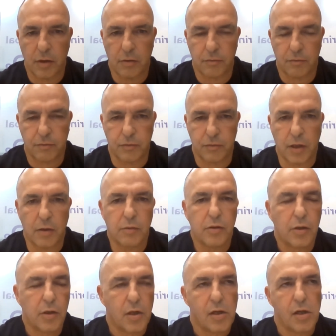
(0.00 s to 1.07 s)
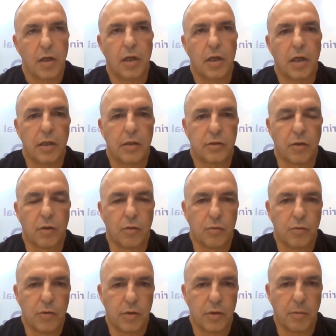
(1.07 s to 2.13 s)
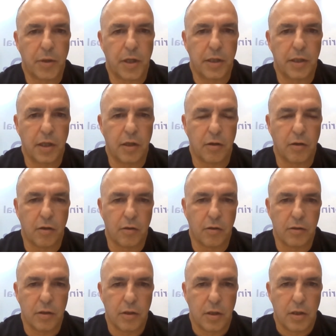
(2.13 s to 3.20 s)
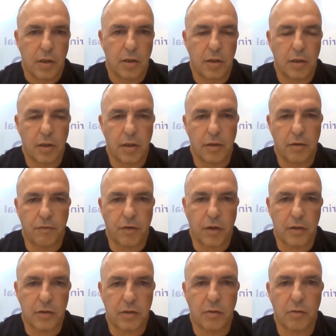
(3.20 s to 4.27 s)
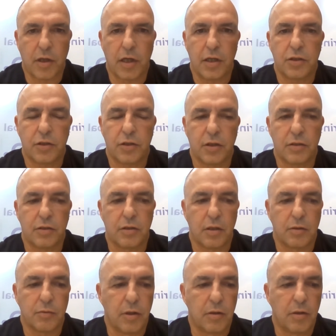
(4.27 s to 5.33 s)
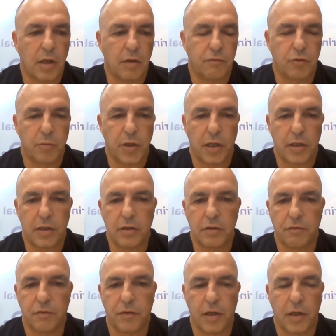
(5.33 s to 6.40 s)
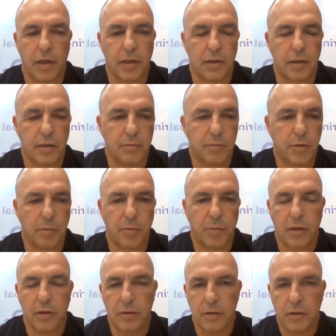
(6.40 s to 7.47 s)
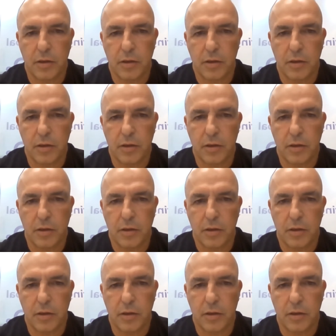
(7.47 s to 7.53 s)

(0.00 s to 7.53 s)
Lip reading: for now. So depending on the various locations that will have to be identified and prepared.